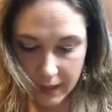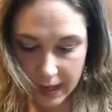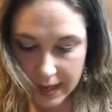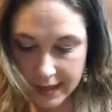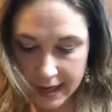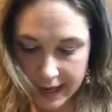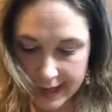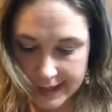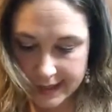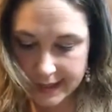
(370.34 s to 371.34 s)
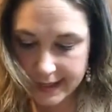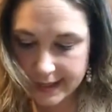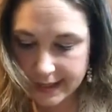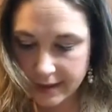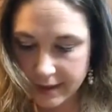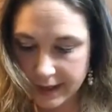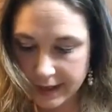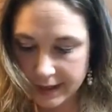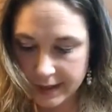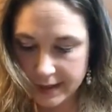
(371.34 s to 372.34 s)
And then it has these
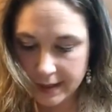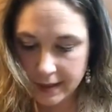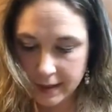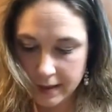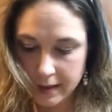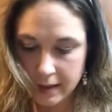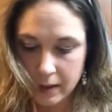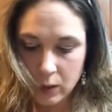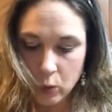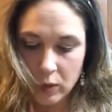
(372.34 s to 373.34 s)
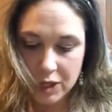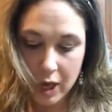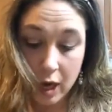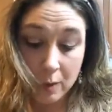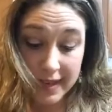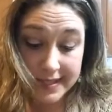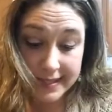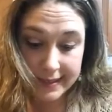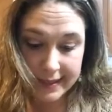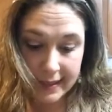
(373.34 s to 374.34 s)
earrings, which are
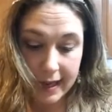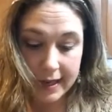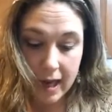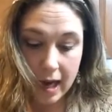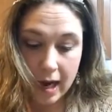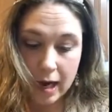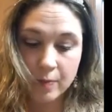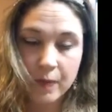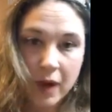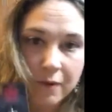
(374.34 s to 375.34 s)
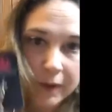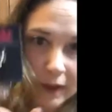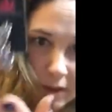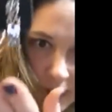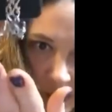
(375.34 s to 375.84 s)
basically like a filigree